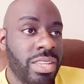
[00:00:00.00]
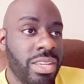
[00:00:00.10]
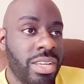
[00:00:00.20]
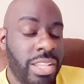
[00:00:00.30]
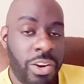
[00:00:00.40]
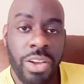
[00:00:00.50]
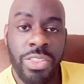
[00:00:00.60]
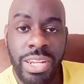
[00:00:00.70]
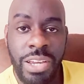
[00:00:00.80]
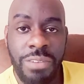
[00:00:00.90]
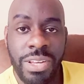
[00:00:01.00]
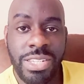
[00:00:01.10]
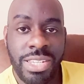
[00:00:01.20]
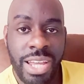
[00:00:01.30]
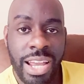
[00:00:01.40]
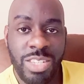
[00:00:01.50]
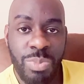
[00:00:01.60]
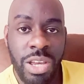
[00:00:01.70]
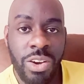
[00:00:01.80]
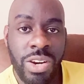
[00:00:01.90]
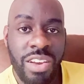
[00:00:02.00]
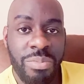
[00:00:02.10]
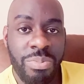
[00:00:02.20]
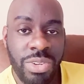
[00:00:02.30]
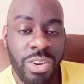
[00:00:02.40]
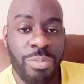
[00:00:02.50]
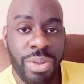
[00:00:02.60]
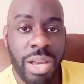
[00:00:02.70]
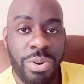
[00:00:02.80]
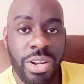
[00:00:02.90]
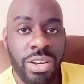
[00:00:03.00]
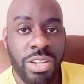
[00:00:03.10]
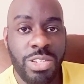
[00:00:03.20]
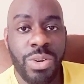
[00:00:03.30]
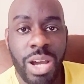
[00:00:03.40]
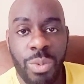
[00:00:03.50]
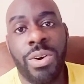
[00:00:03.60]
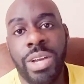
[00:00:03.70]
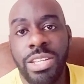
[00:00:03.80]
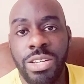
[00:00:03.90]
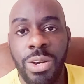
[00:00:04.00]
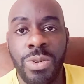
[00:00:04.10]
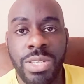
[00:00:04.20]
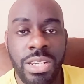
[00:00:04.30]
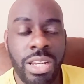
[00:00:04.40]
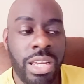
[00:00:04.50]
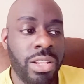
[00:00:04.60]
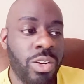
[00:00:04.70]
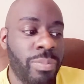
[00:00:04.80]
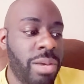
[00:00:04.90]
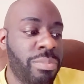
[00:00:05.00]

There are other defenses I can speak on that play pretty good too, and I will get to those in a little bit.